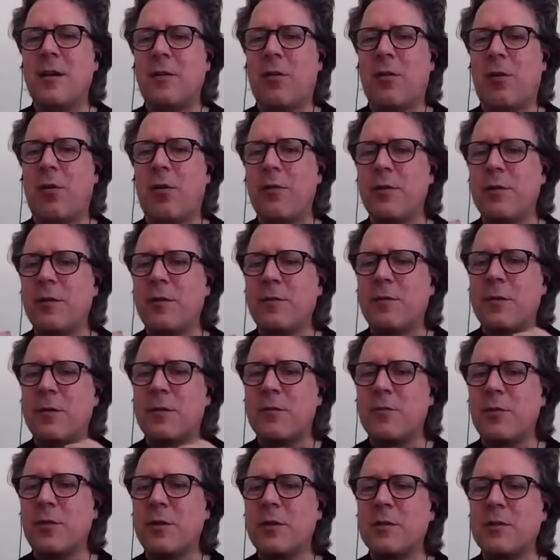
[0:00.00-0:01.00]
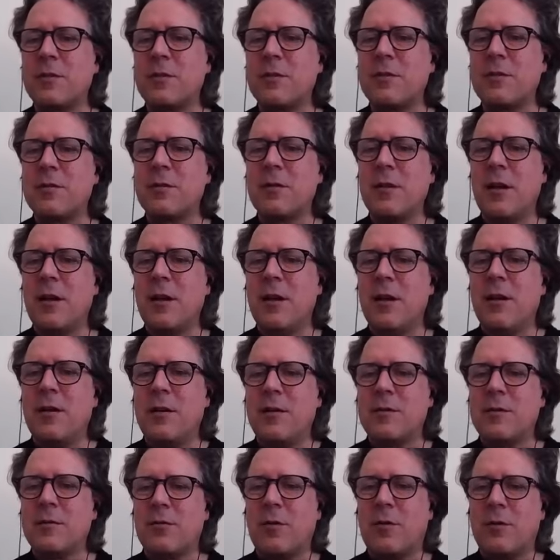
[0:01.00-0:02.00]
all the different risks.
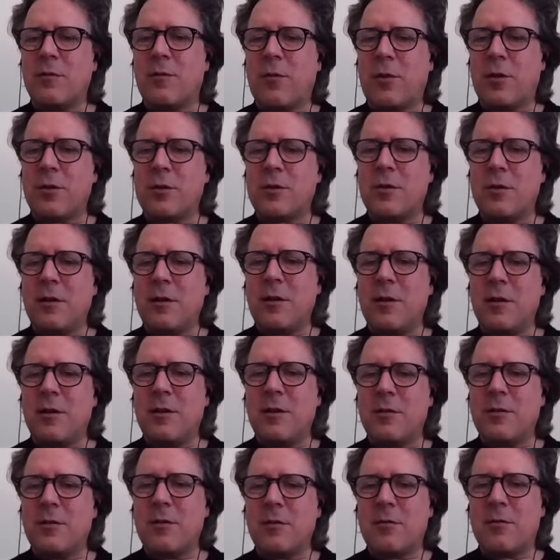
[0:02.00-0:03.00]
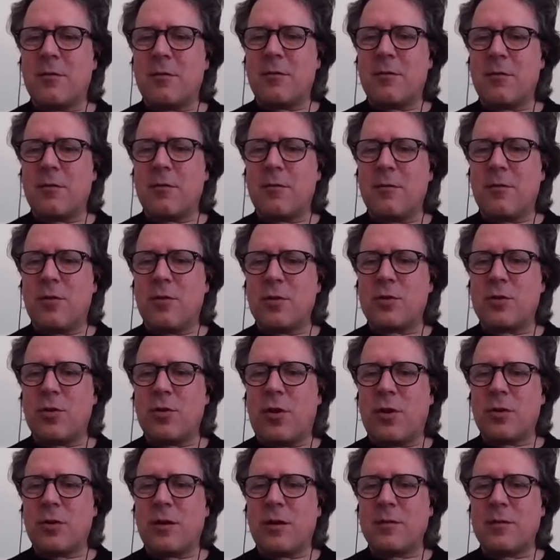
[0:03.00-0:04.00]
So unfortunately, the the
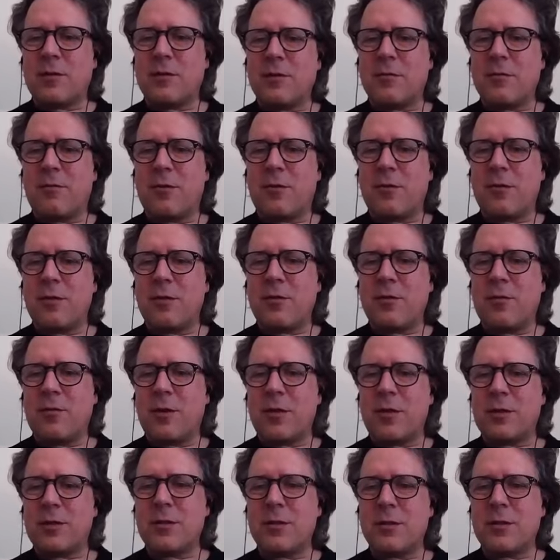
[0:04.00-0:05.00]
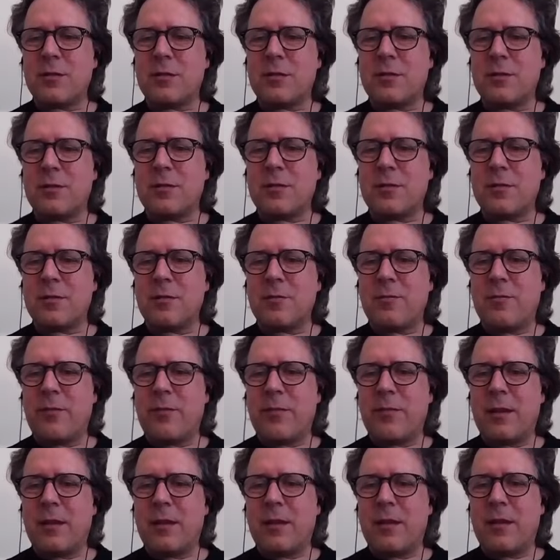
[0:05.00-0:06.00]
short answer for your question is
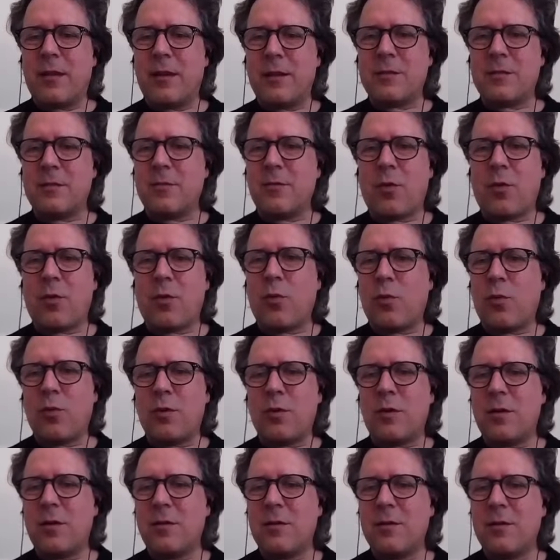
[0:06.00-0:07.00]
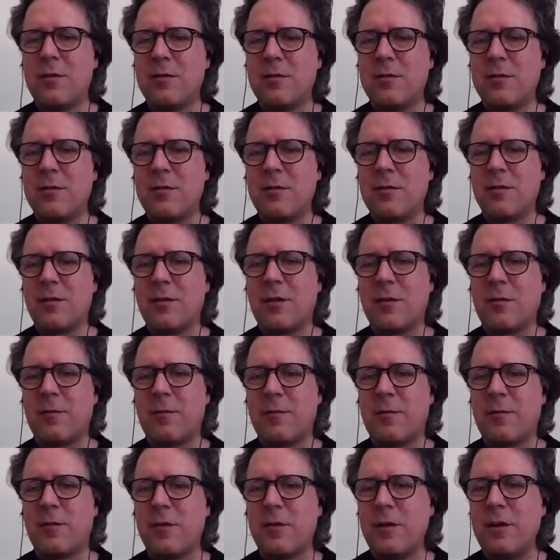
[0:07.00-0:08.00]
there's no kind of
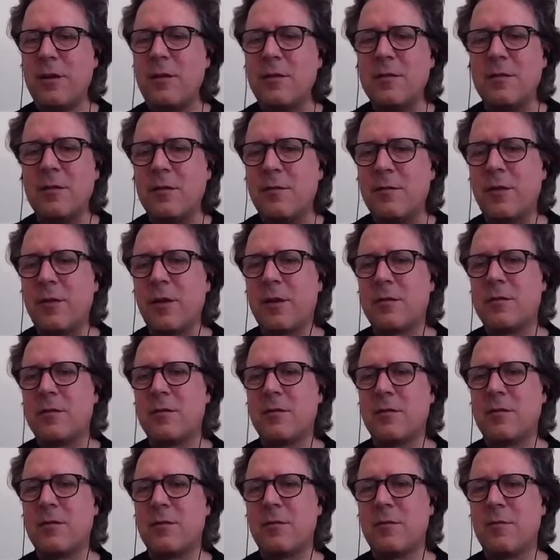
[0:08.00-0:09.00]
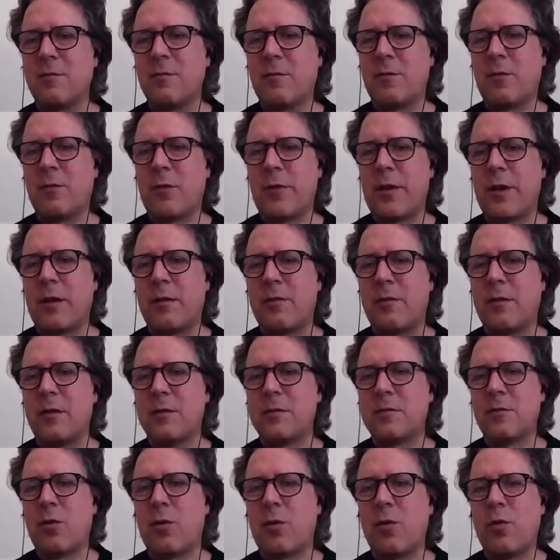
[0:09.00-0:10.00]
easy fix for that.
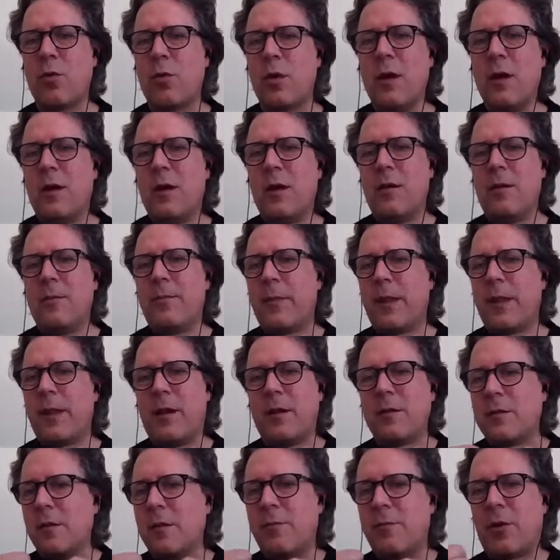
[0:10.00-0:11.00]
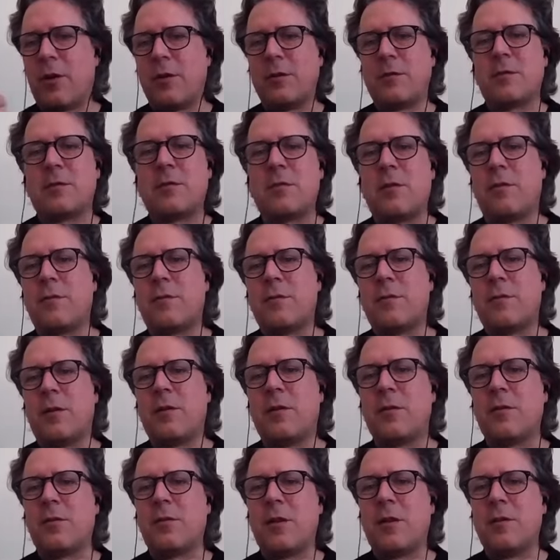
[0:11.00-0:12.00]
There's no antivirus software
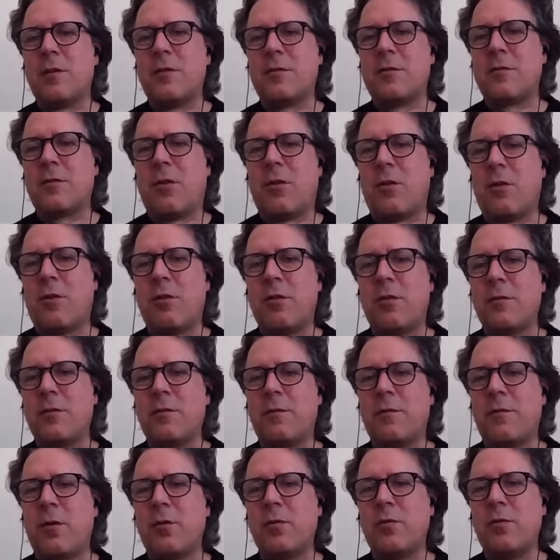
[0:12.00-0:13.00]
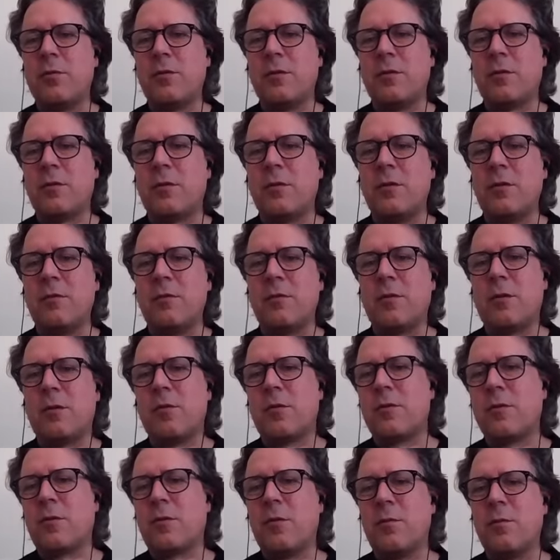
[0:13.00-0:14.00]
that you can install on a phone or
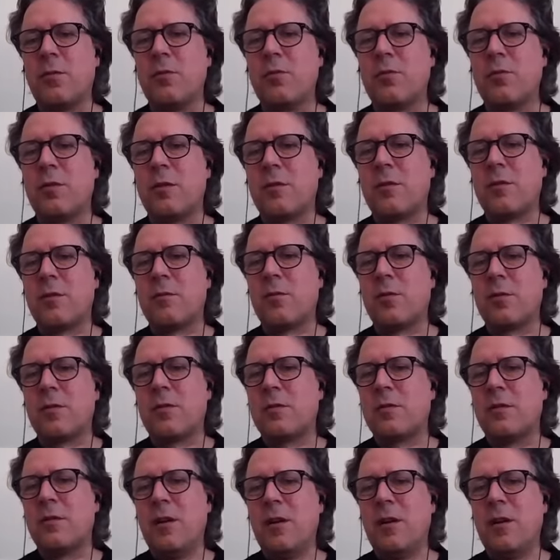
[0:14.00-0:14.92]
on a computer that would